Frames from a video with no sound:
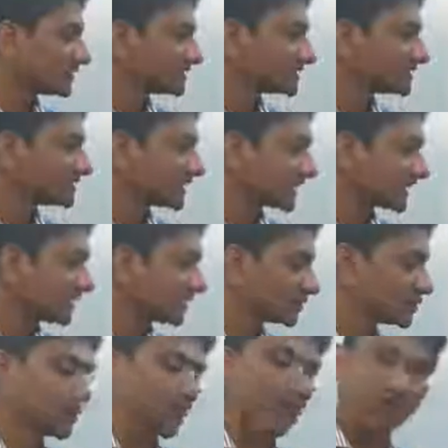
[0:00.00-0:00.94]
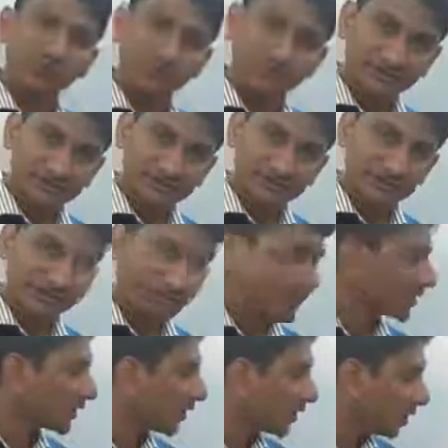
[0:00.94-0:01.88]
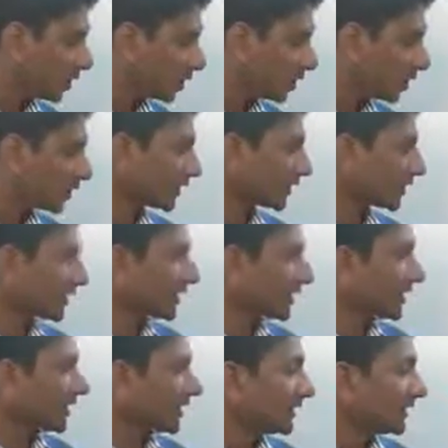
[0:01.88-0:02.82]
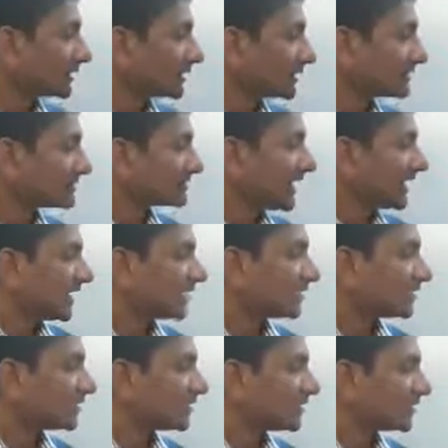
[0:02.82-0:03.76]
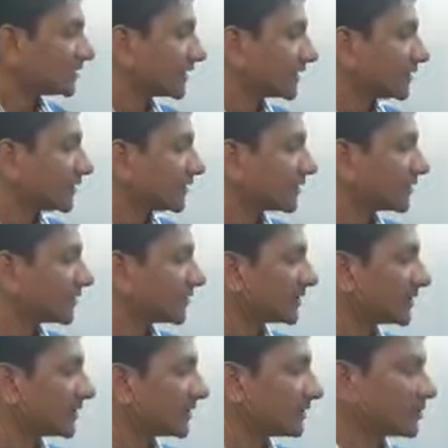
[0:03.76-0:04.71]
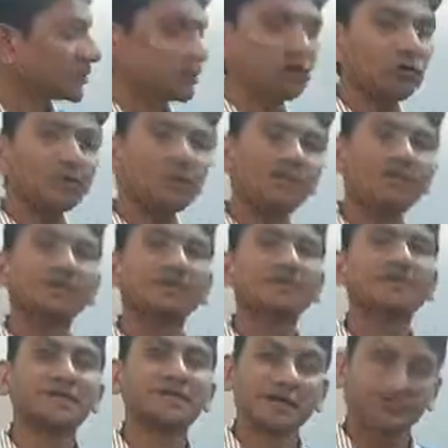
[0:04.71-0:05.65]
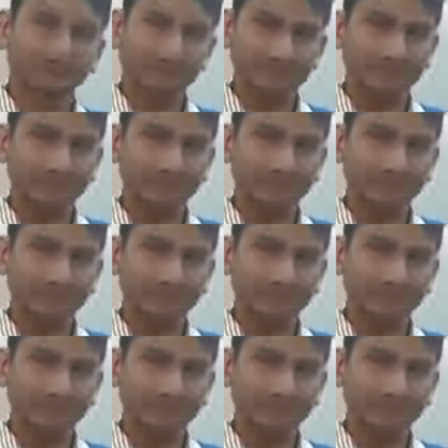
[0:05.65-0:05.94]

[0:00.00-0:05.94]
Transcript: this second to hours or this hour, kilometer per hour, to meter per second